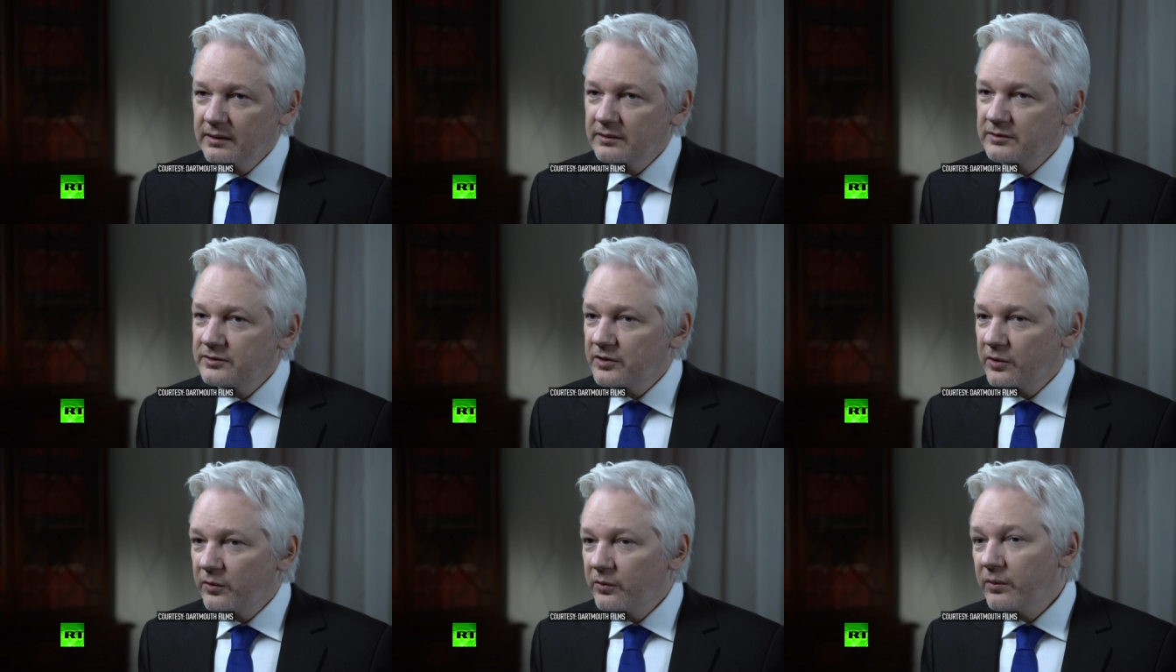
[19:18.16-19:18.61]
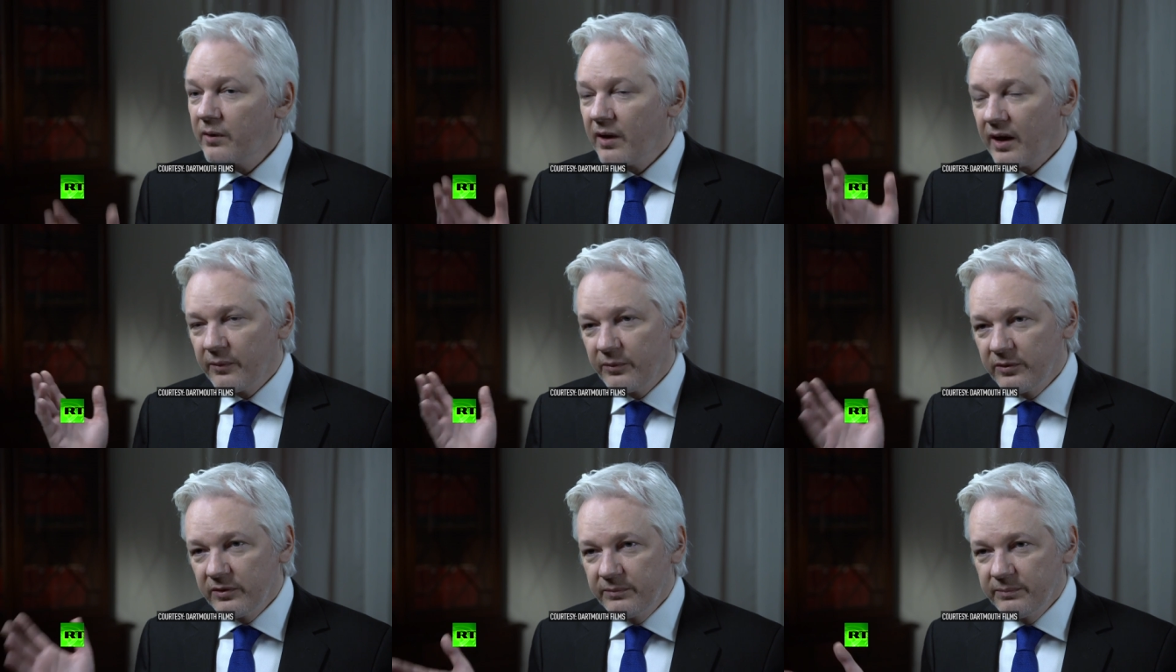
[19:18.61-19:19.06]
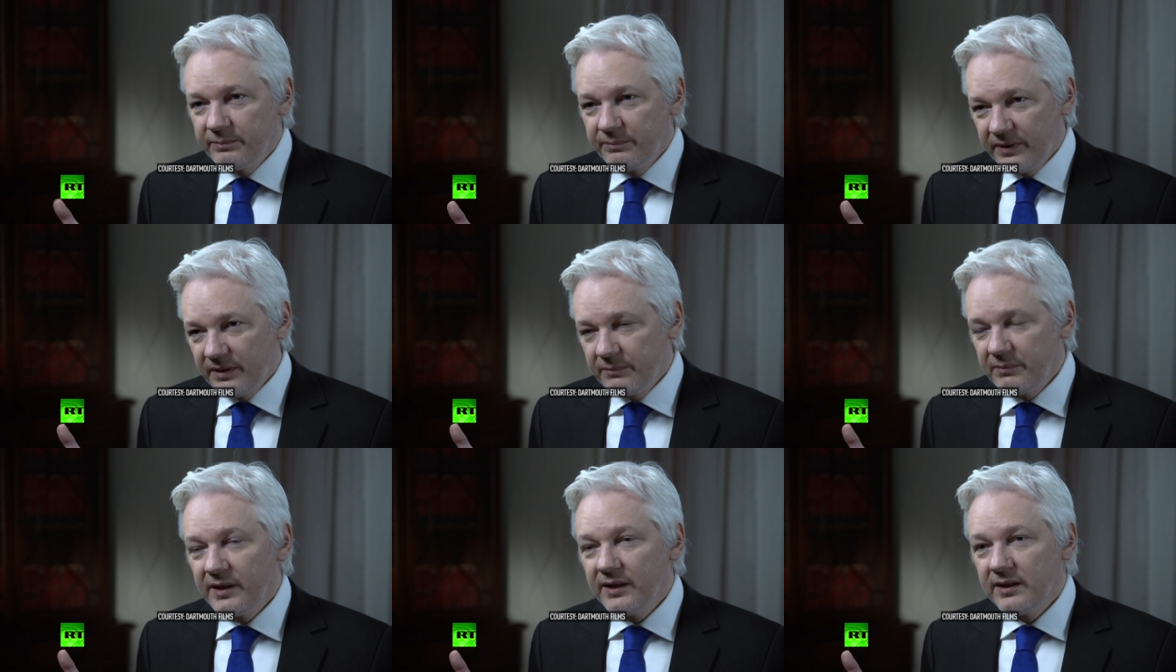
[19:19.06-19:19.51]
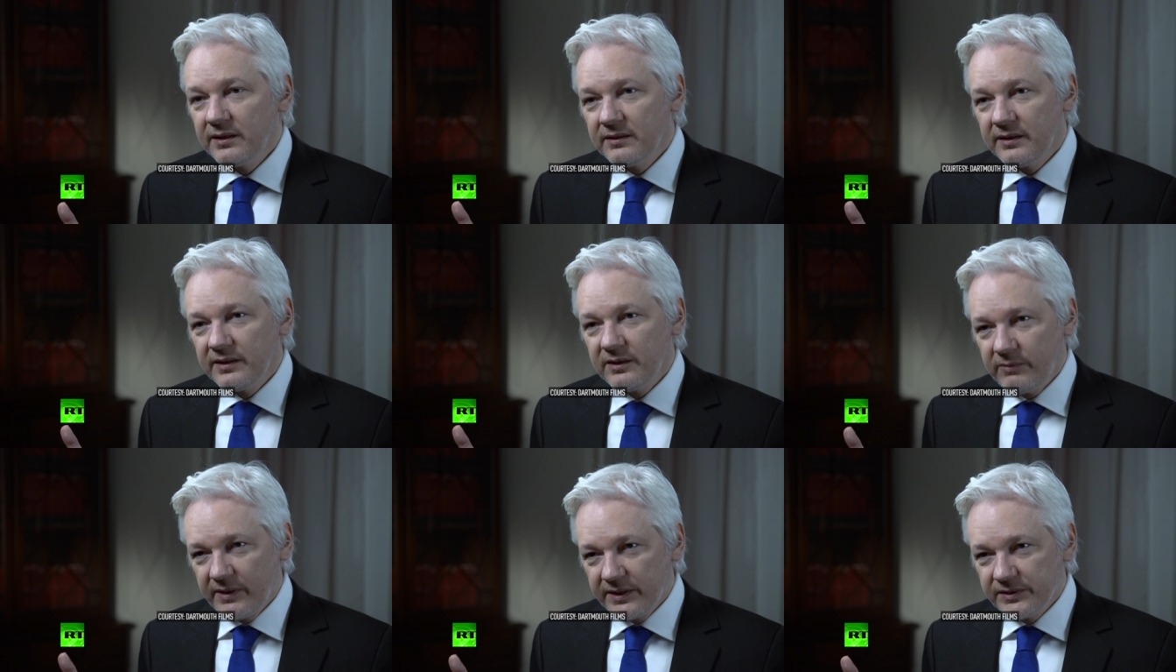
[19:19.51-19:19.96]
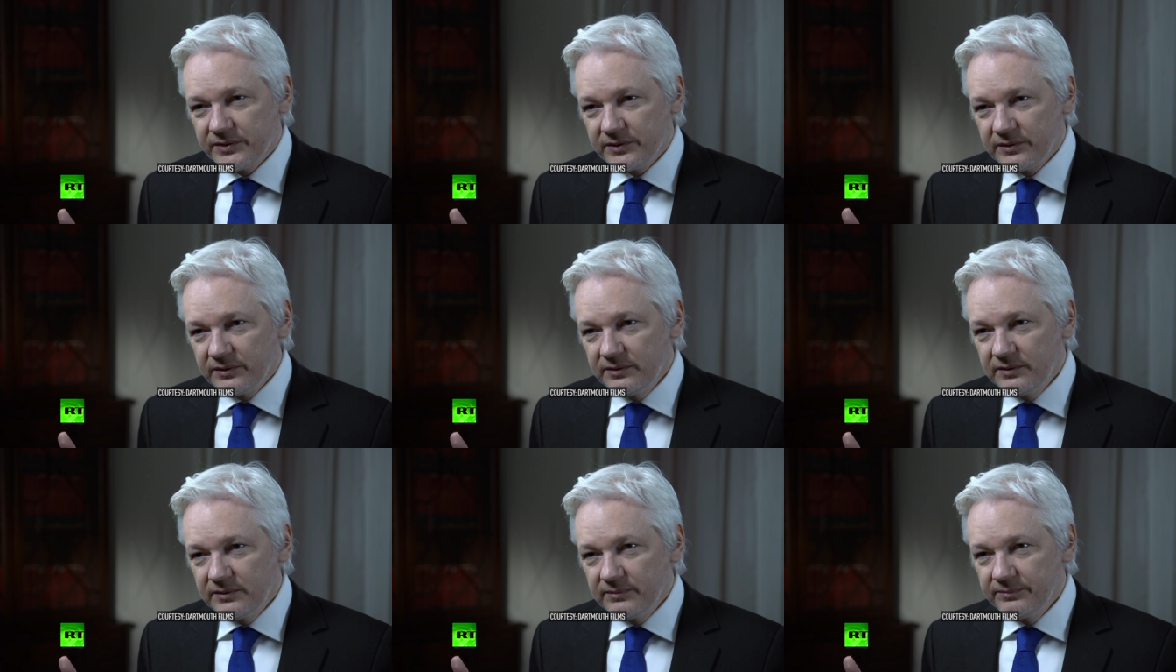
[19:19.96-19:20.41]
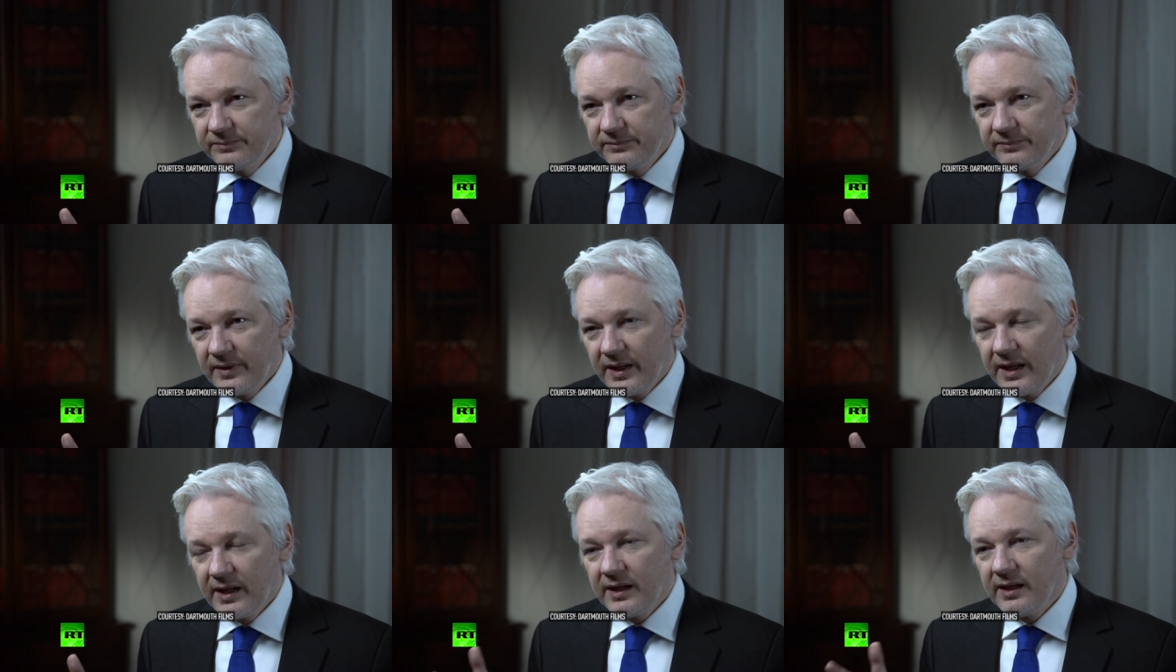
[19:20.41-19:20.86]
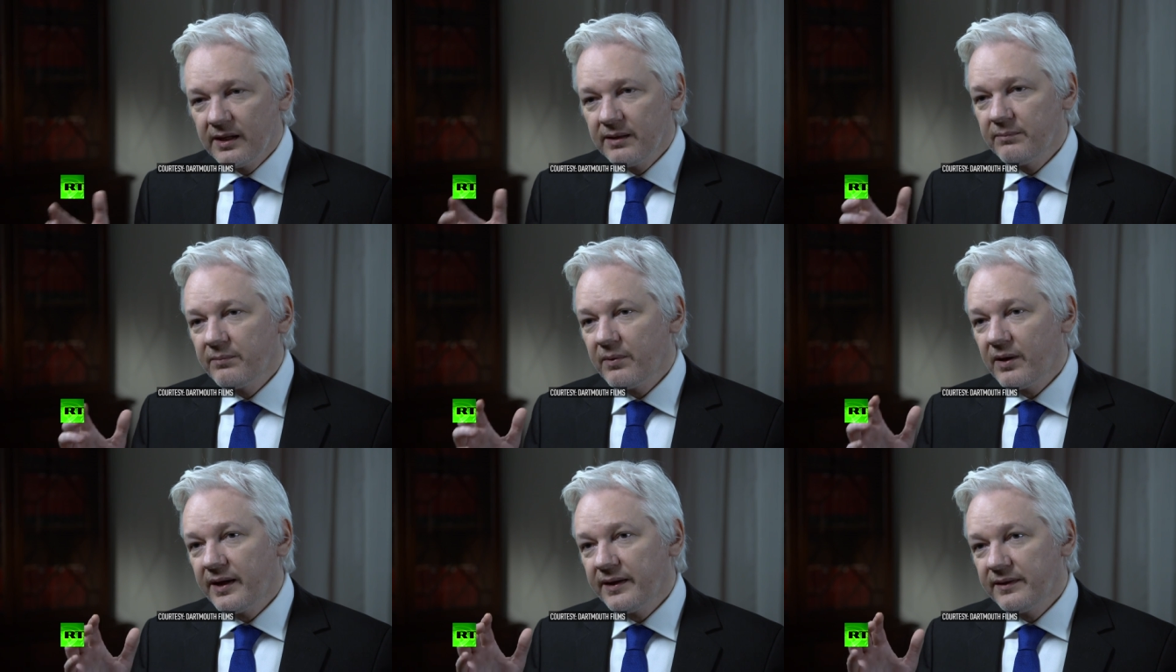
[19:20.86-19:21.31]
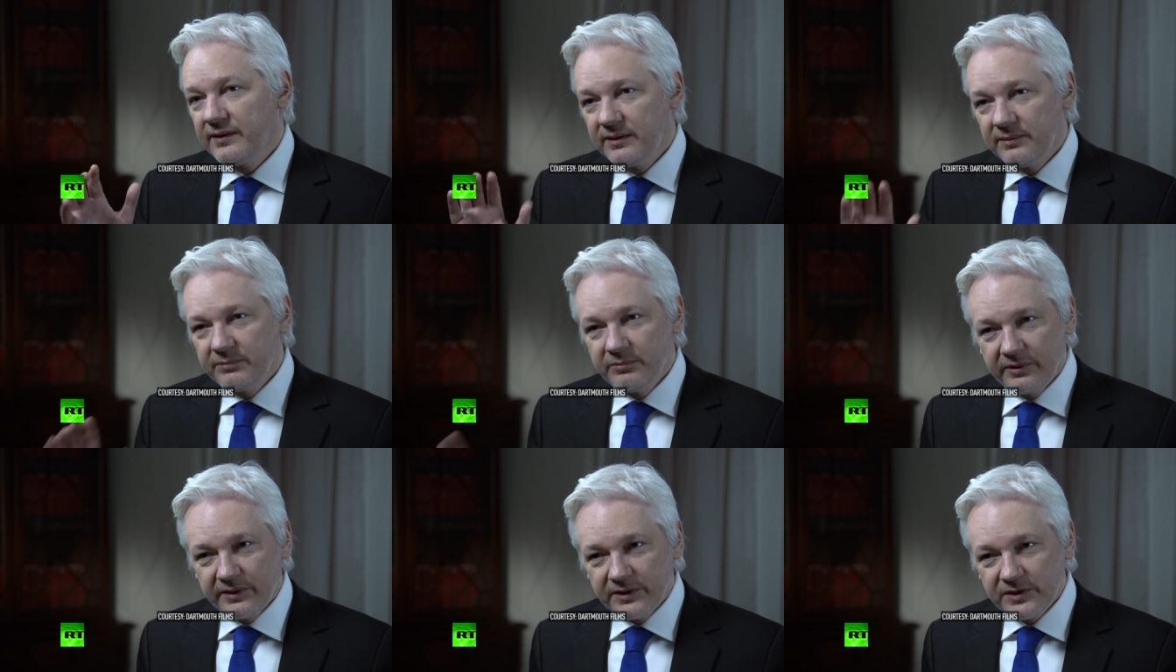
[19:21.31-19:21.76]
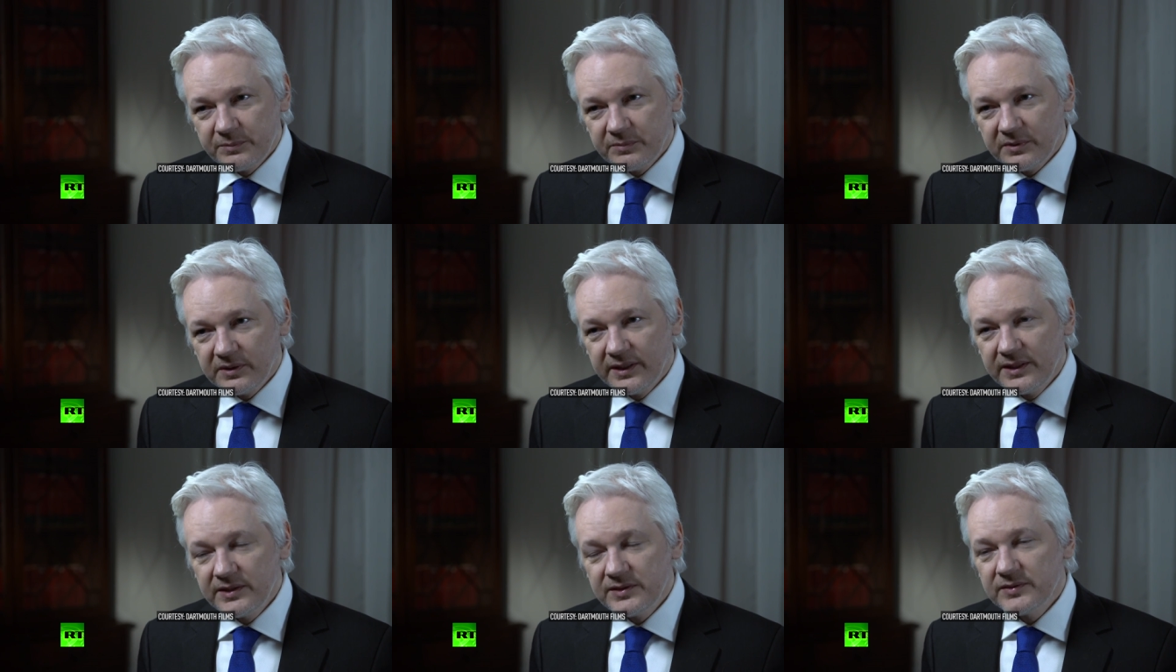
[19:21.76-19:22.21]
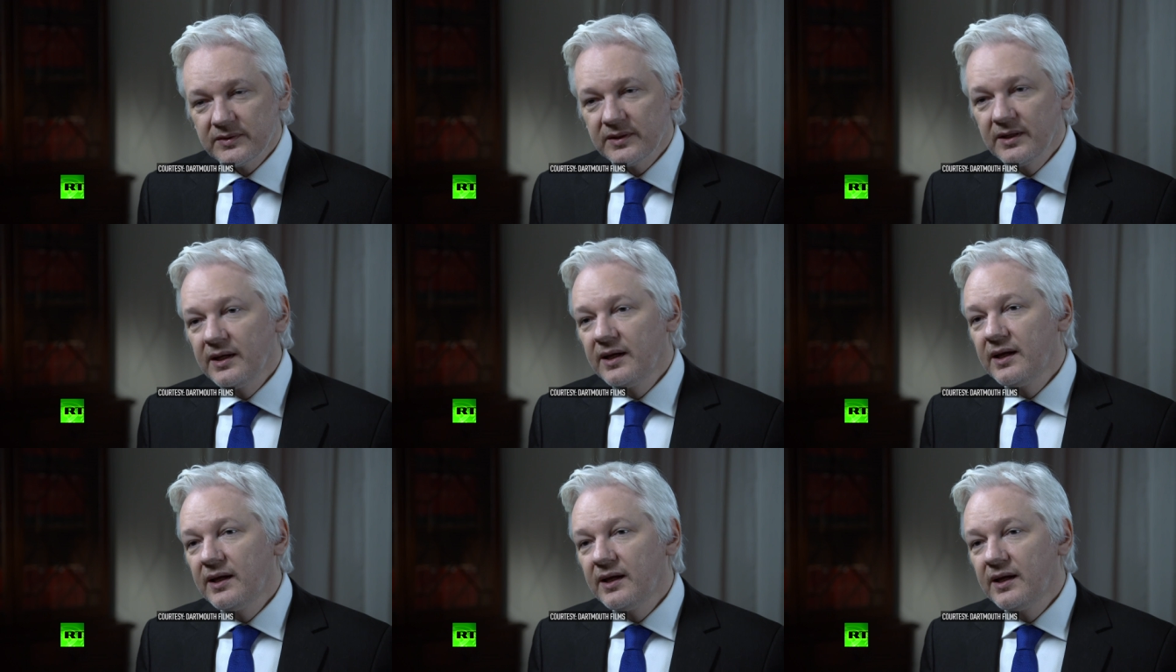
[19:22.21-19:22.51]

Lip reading: So I would be immediately arrested by the British police,